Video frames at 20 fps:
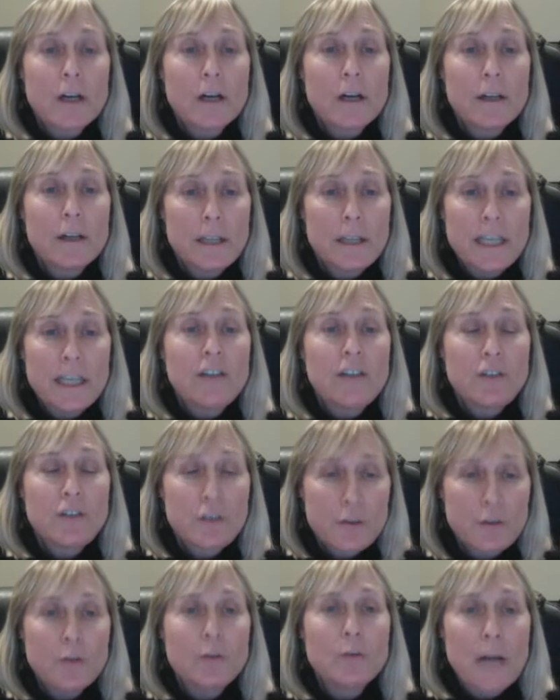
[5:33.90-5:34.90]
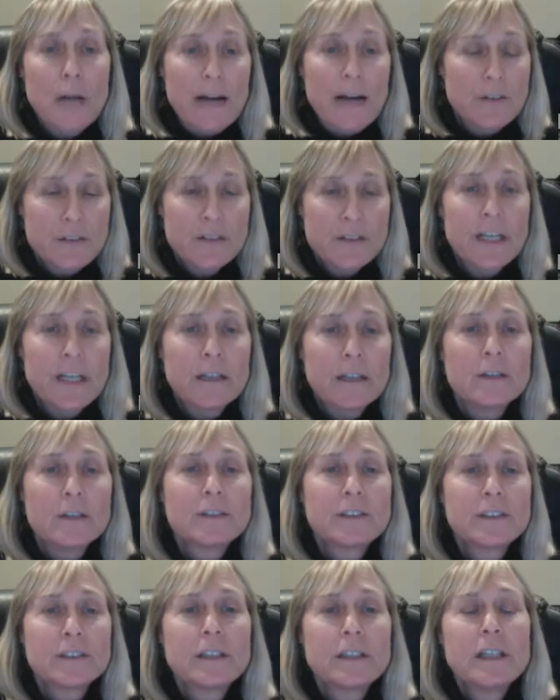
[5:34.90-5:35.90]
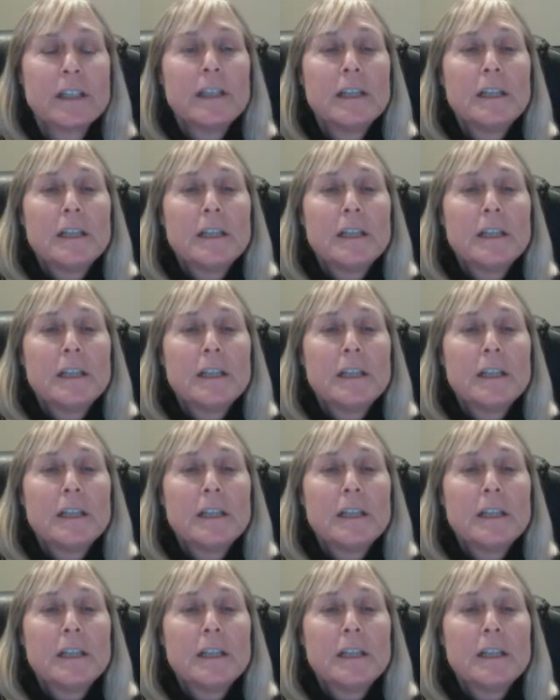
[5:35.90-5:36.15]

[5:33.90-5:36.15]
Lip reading: into ourselves,